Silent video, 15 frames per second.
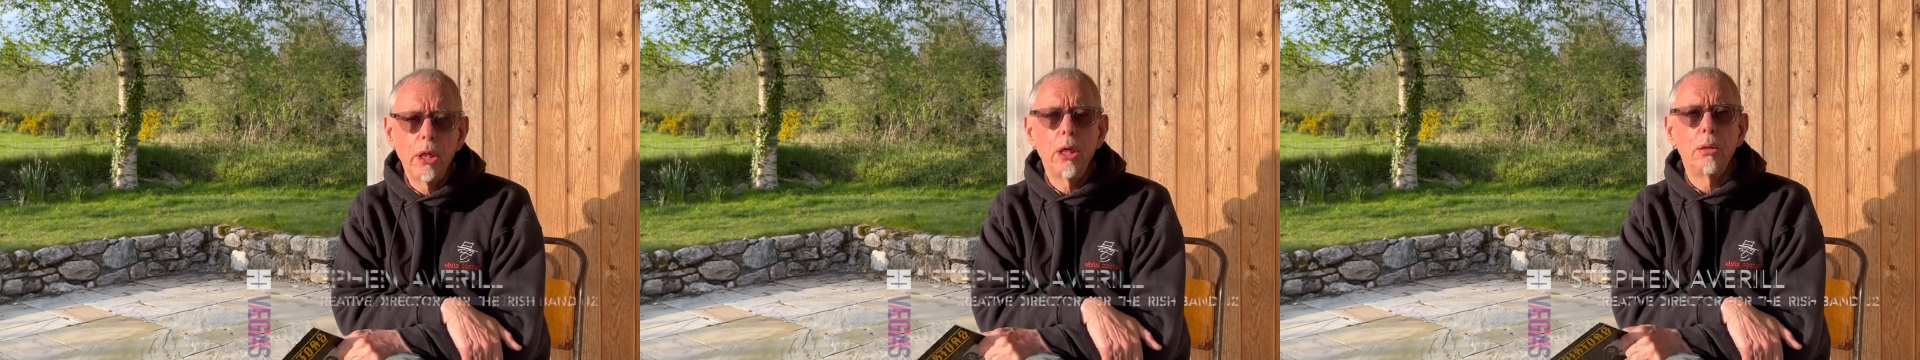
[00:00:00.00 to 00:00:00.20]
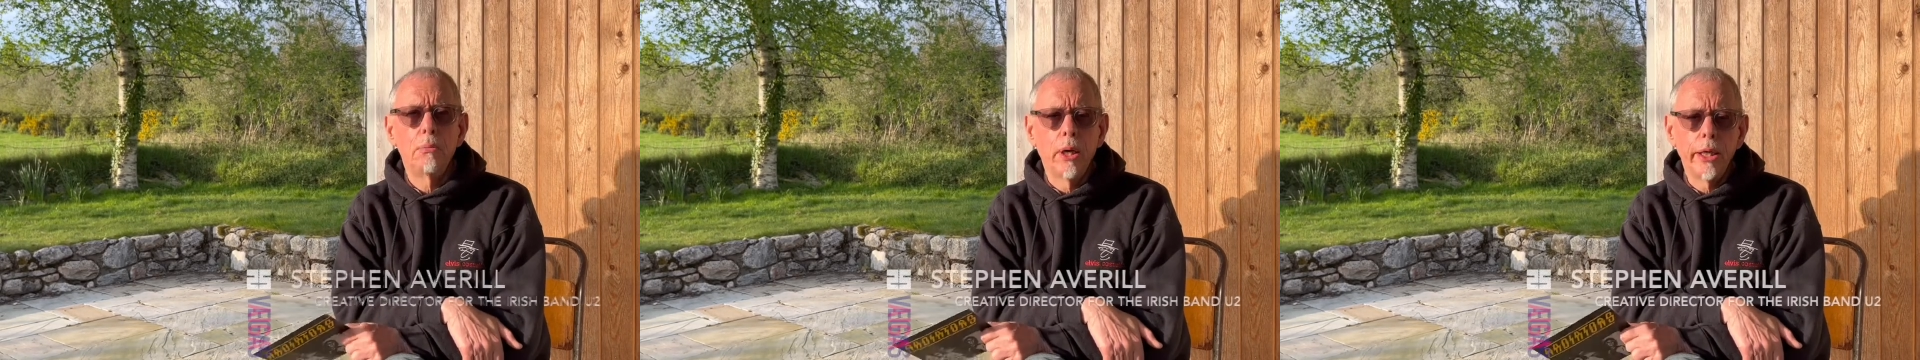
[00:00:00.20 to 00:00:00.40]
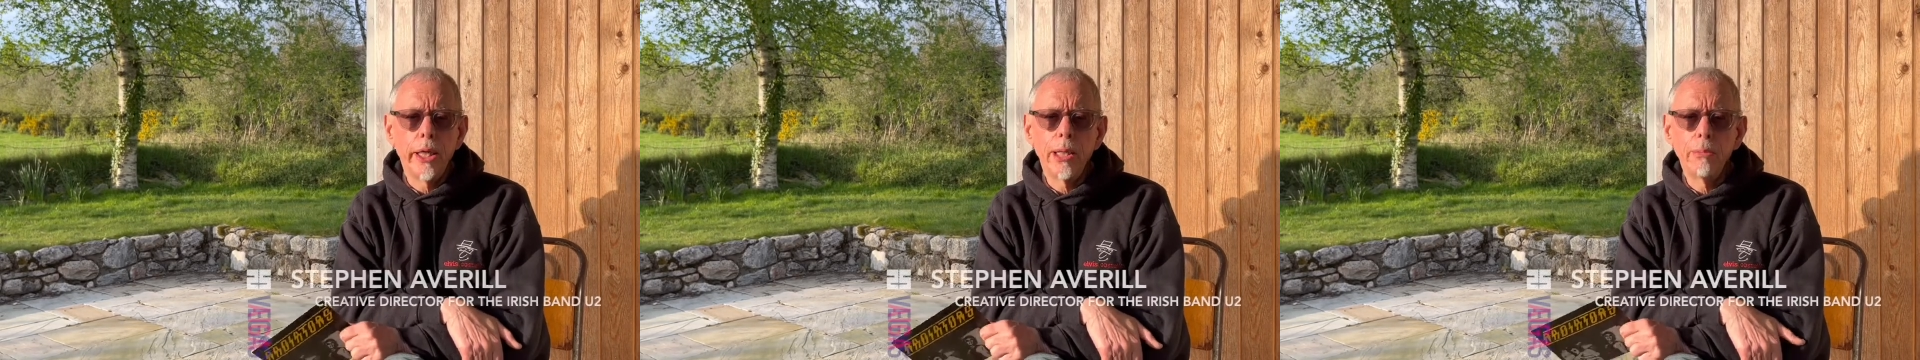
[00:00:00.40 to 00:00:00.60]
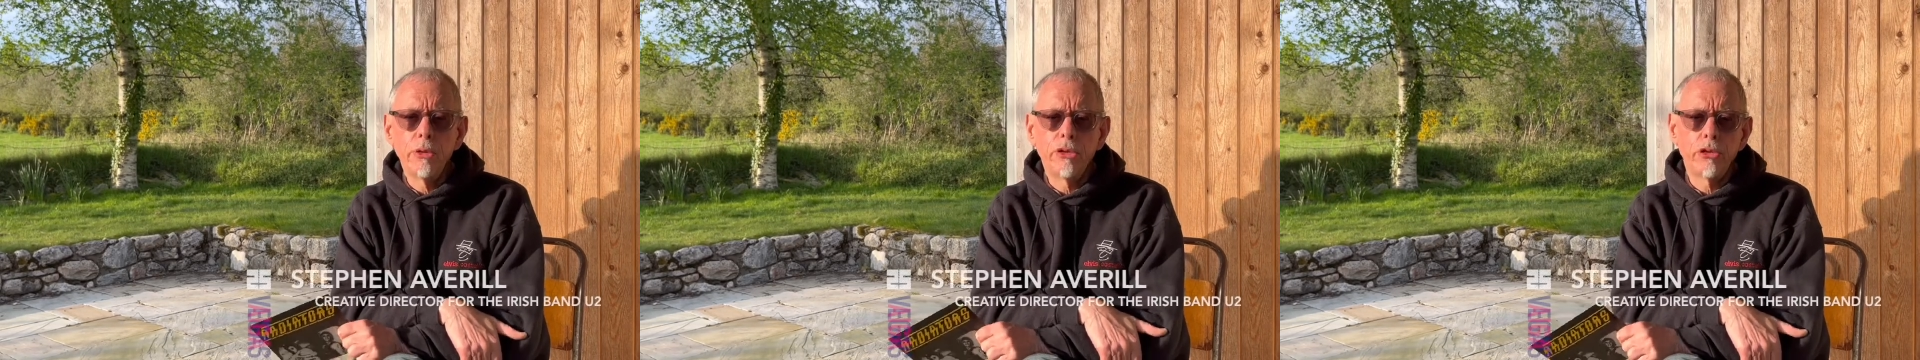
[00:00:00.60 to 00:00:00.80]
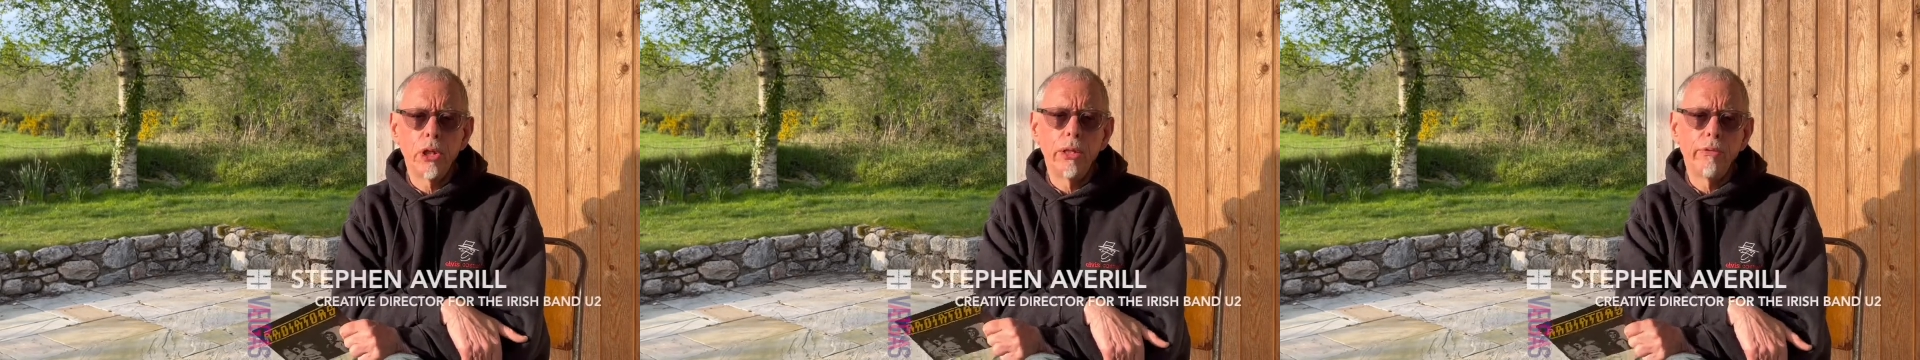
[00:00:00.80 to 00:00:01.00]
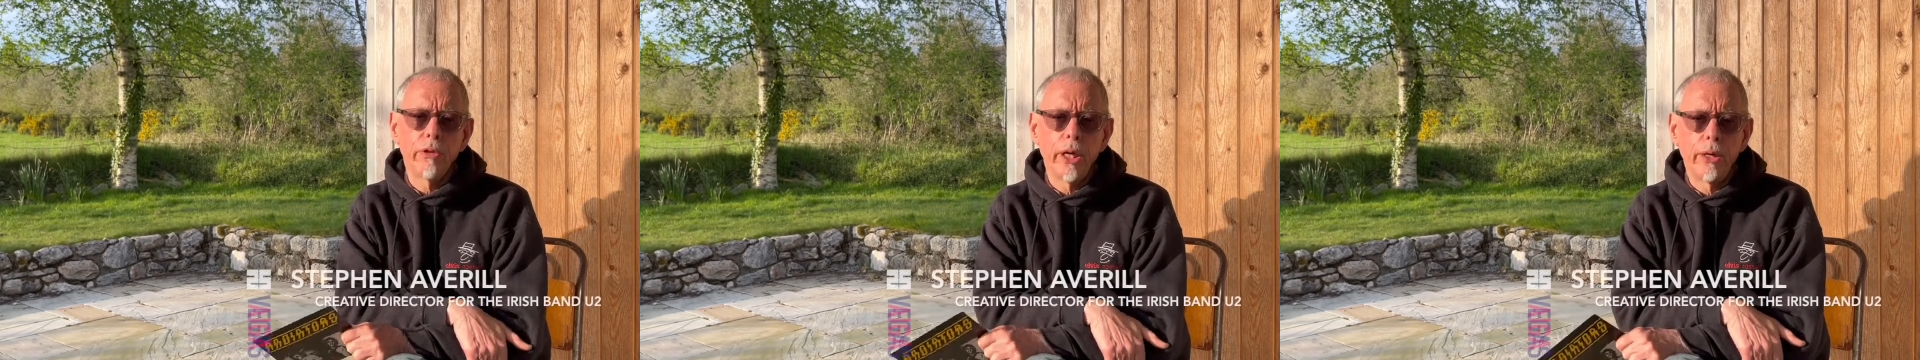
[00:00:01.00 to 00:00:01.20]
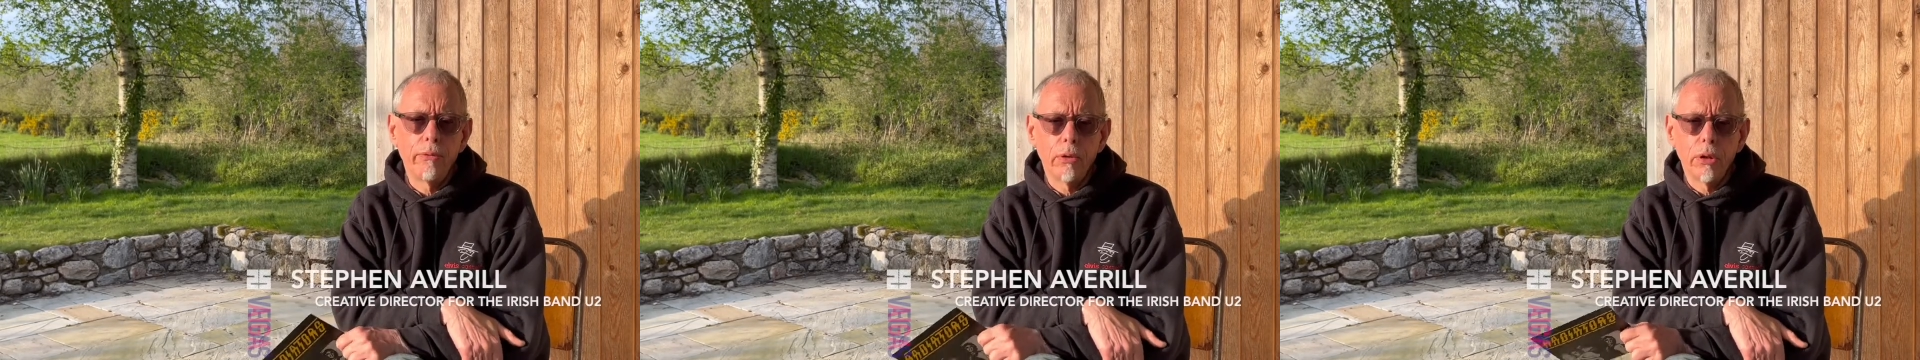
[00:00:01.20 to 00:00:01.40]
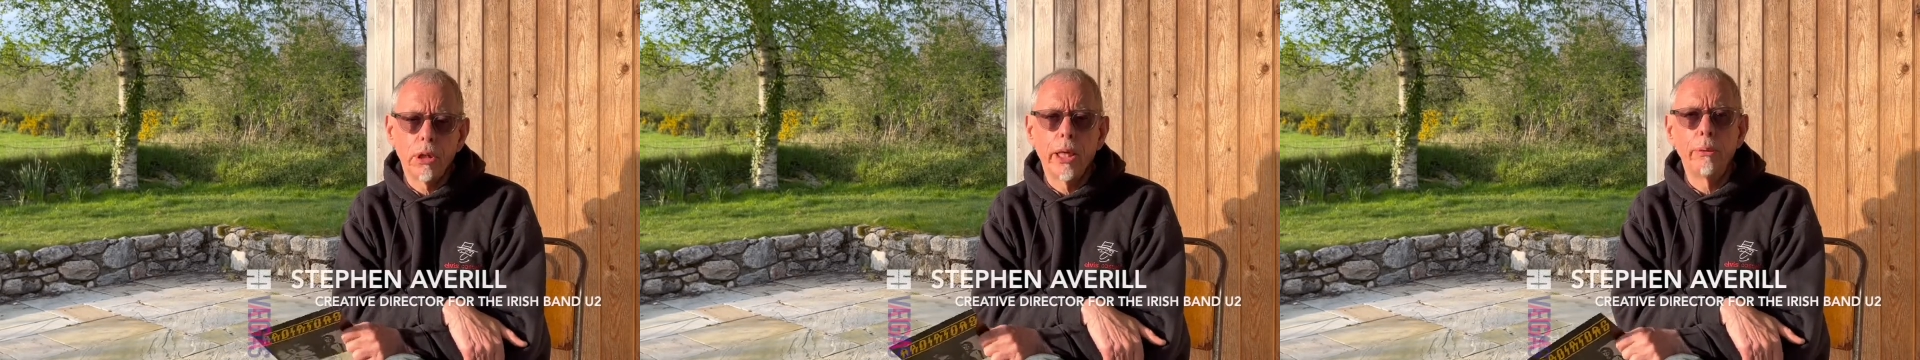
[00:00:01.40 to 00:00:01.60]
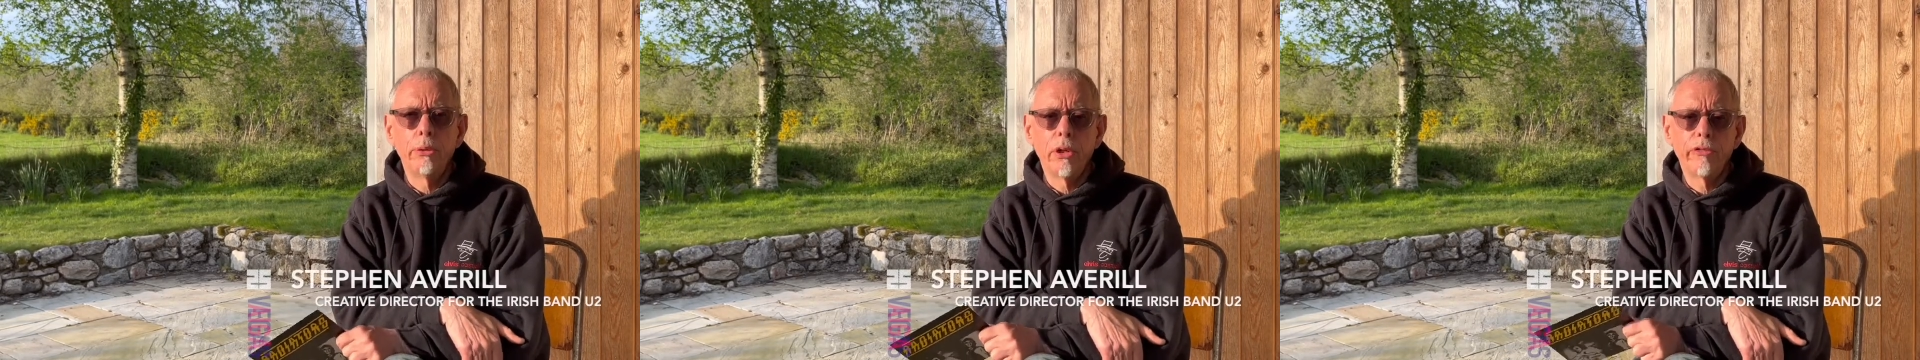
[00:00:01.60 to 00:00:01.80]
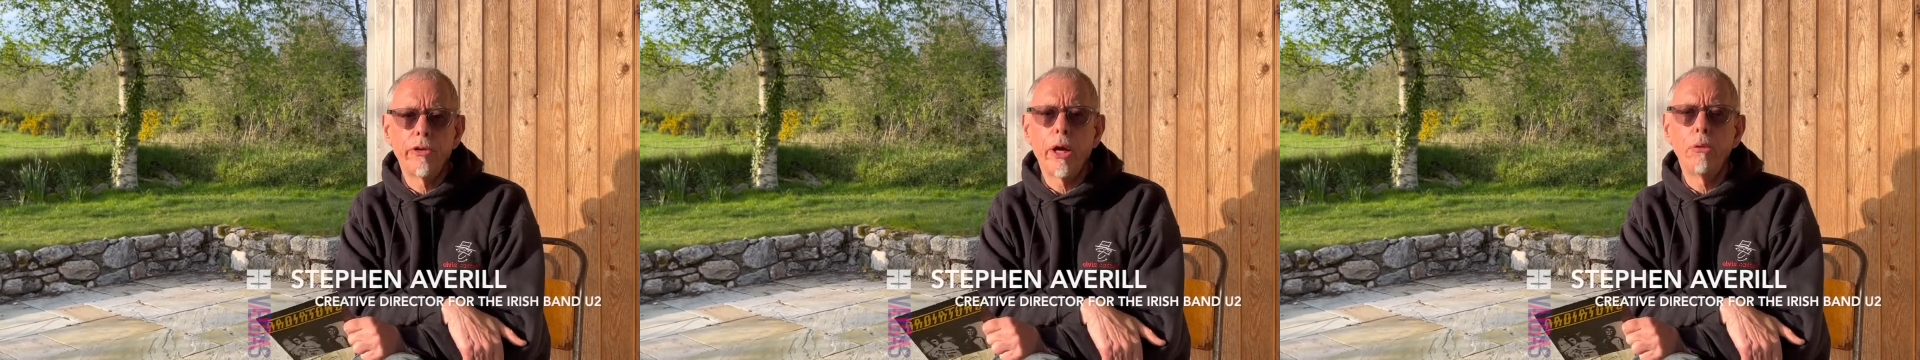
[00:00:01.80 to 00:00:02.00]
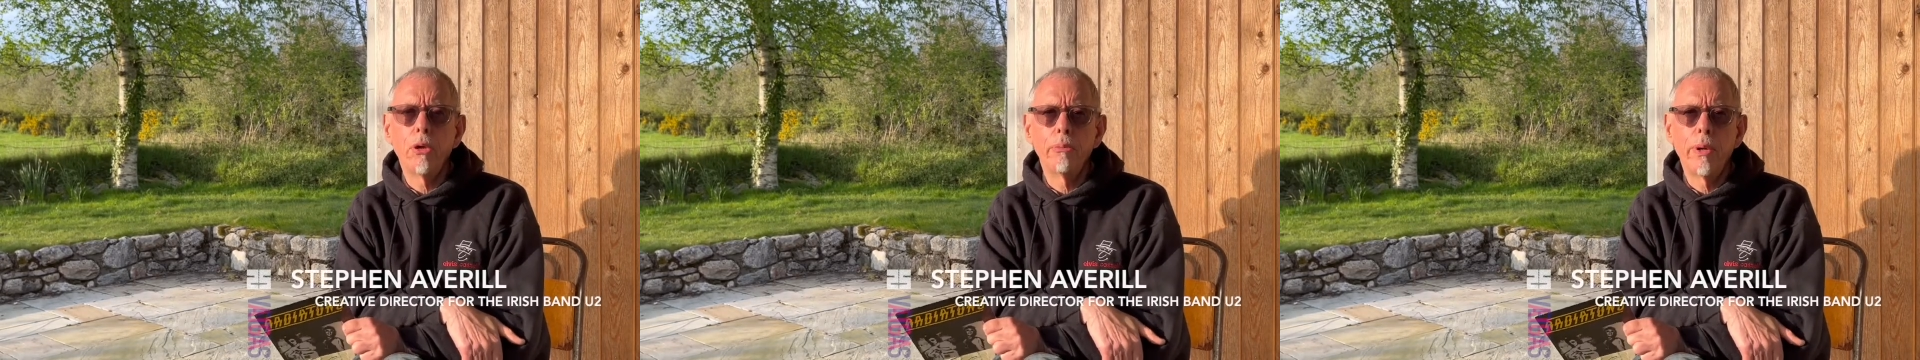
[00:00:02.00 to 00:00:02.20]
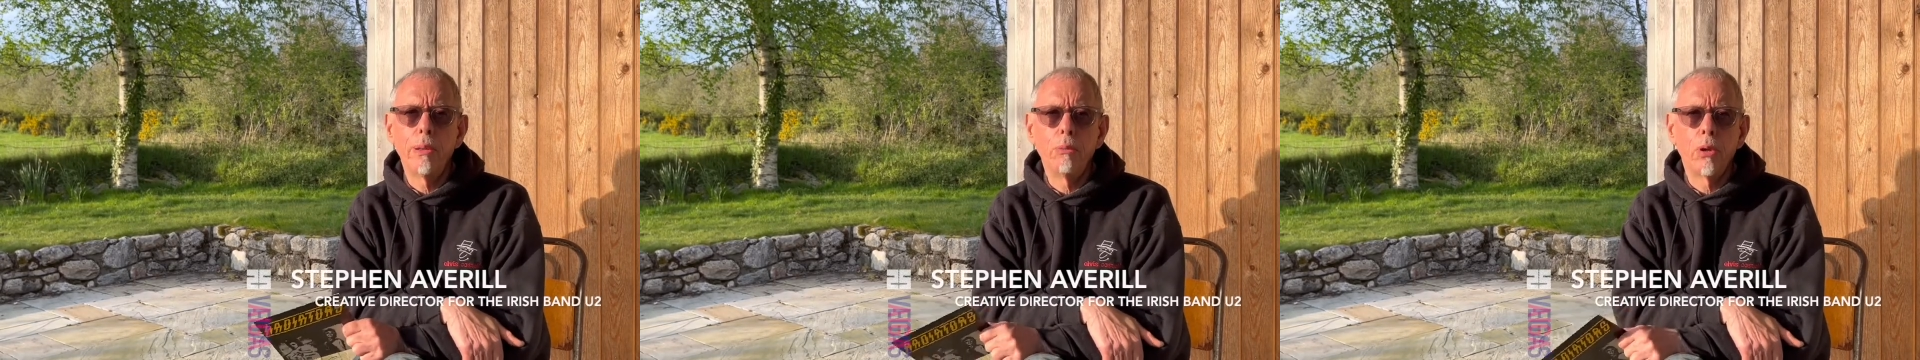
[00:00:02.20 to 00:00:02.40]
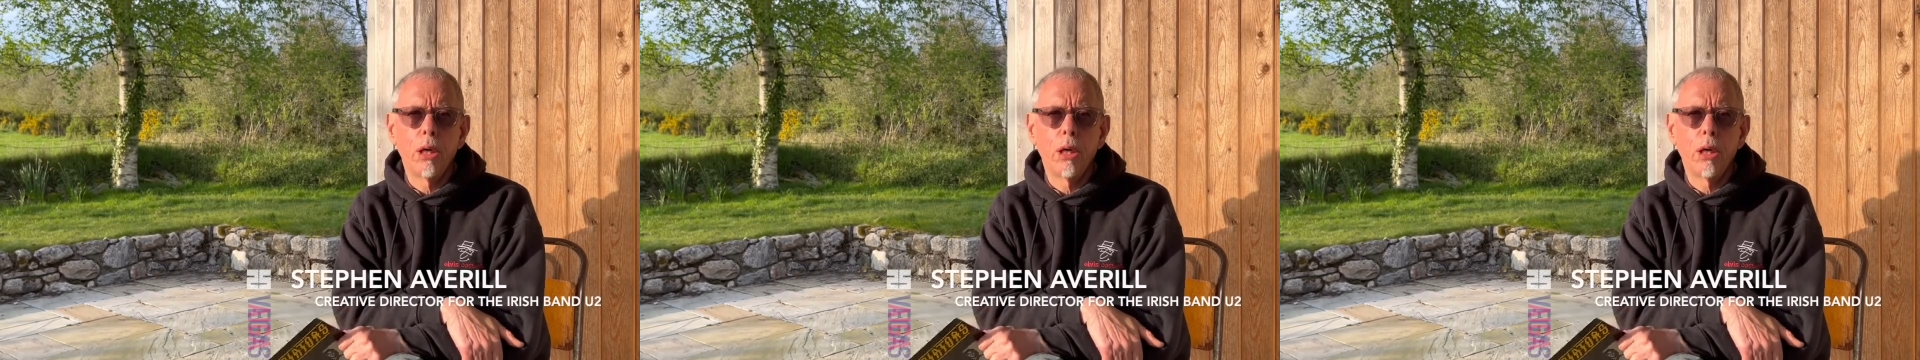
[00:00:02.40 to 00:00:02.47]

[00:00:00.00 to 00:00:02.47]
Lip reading: My name is Stephen Averill. I was a founding member